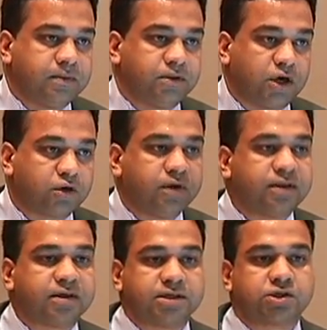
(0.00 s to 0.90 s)
not only
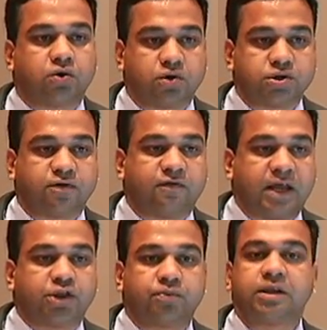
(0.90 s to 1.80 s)
the discourse of
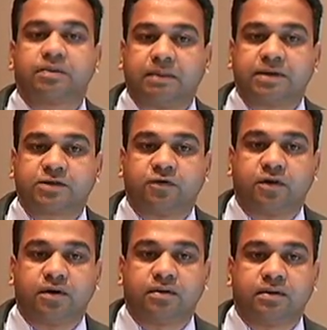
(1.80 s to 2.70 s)
philanthropy in the public
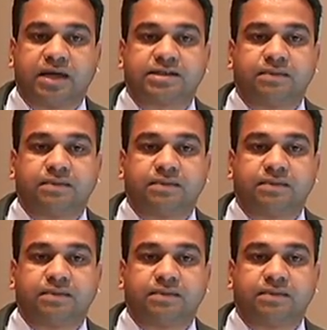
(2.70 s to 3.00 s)
sphere as